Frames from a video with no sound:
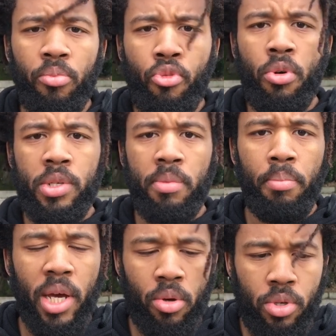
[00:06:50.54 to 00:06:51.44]
forwards
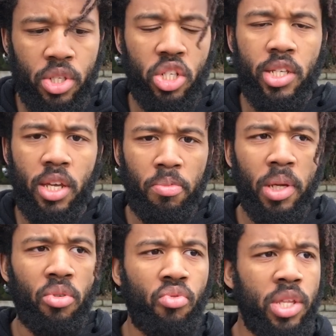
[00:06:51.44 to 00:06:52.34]
and backwards, just
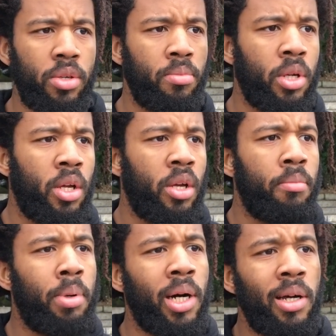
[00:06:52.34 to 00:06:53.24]
keeping in rhythm.
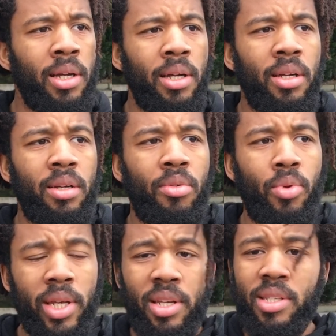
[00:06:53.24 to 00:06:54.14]
But
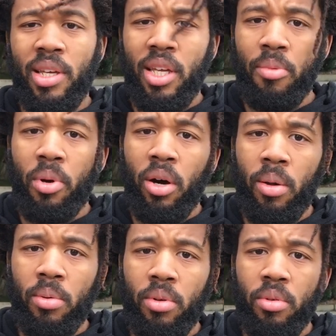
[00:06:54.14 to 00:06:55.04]
we need to keep
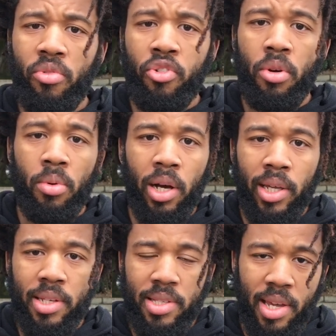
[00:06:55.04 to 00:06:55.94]
our
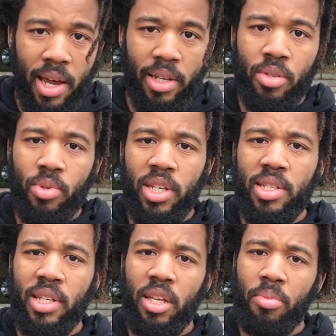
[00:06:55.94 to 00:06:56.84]
footwork intact. We
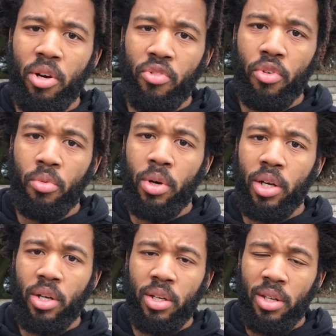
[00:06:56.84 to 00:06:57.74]
need to keep our
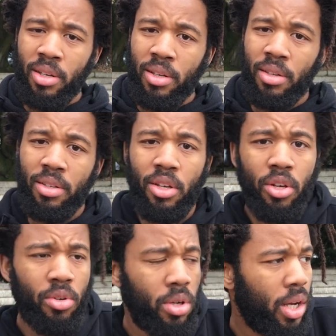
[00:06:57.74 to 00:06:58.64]
footwork, you
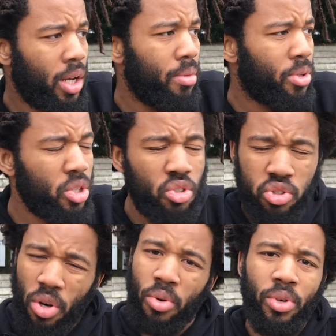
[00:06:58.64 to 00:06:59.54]
know,
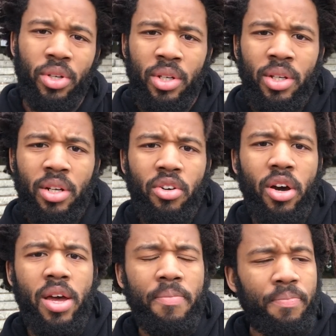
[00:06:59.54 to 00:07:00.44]
controlled.
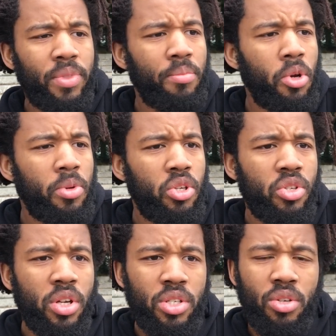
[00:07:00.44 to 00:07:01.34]
All right, the moment you
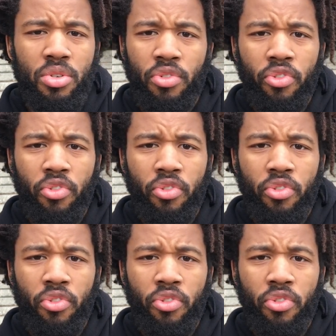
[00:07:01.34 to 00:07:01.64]
start to lose a